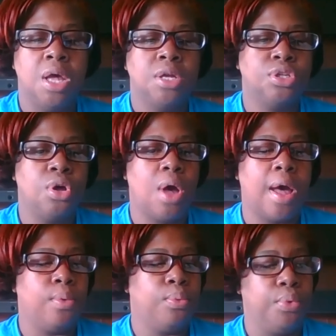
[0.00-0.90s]
So,
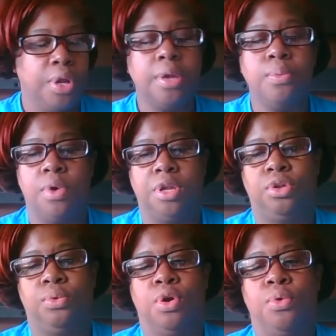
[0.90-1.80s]
I really want to
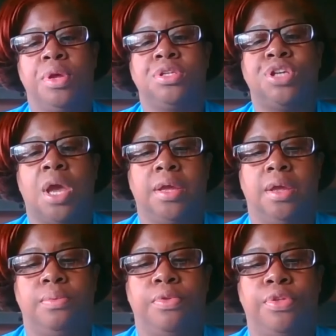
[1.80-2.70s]
do a quick check
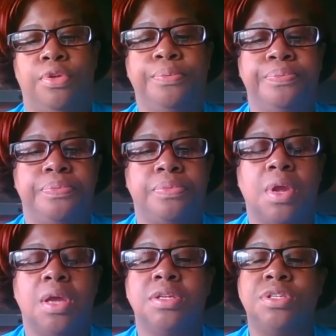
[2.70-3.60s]
in with you
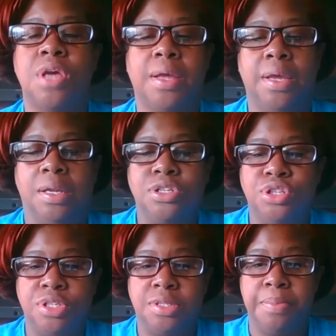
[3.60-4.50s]
and the check in is
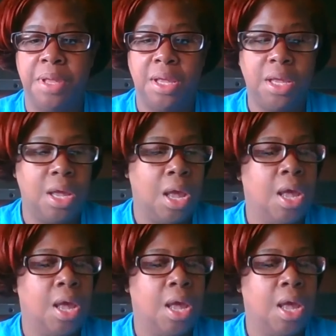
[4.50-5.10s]
just me